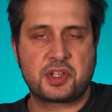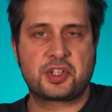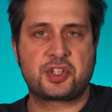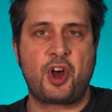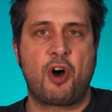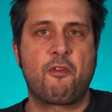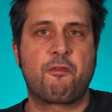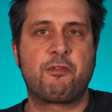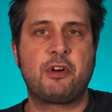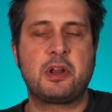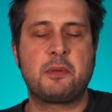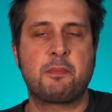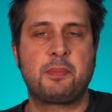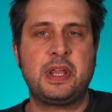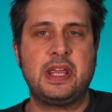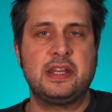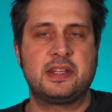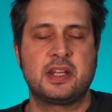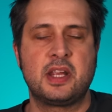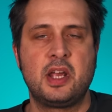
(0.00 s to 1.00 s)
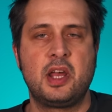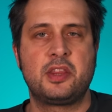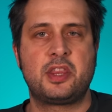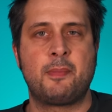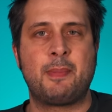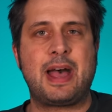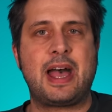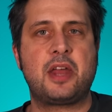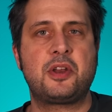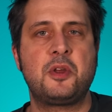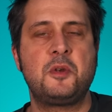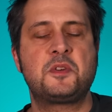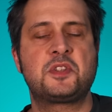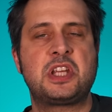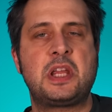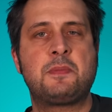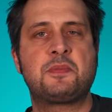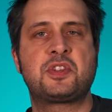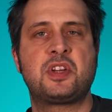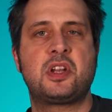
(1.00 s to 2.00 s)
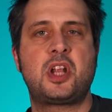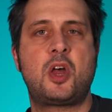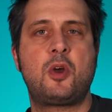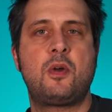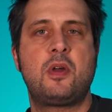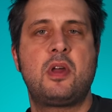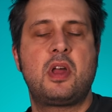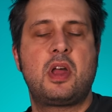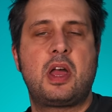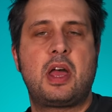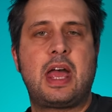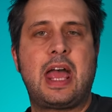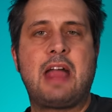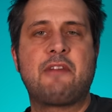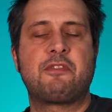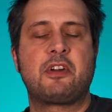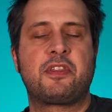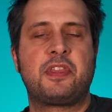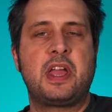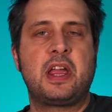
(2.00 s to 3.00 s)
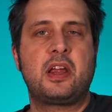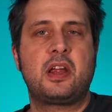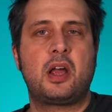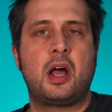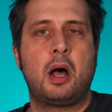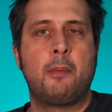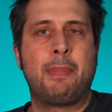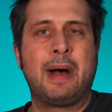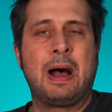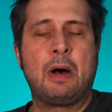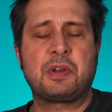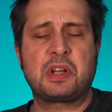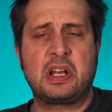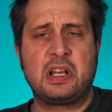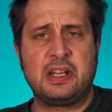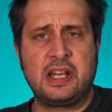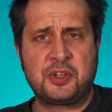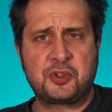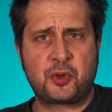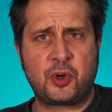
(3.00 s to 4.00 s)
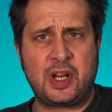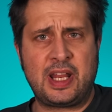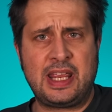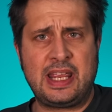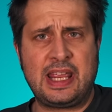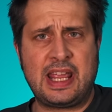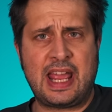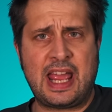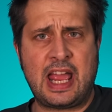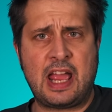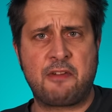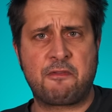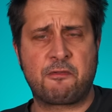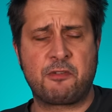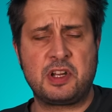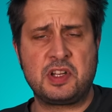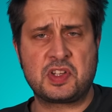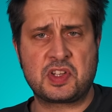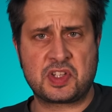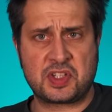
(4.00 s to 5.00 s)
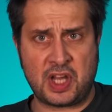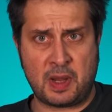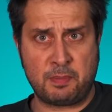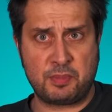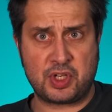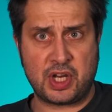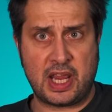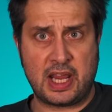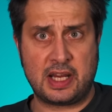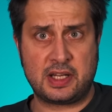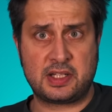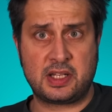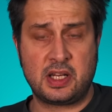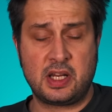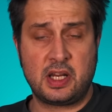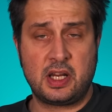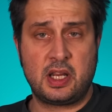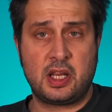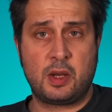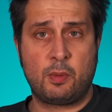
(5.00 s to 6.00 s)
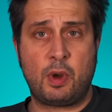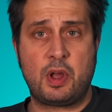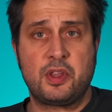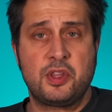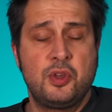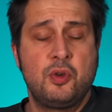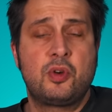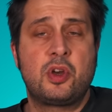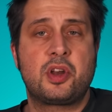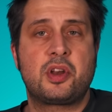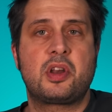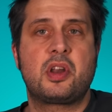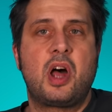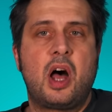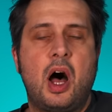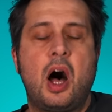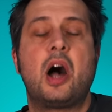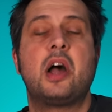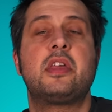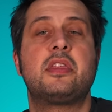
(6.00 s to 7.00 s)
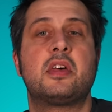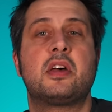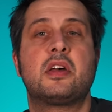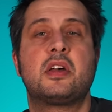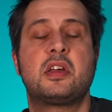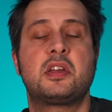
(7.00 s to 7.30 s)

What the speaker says: Soverign Pete, the man who seems to know everything about literally every subject, well, you can either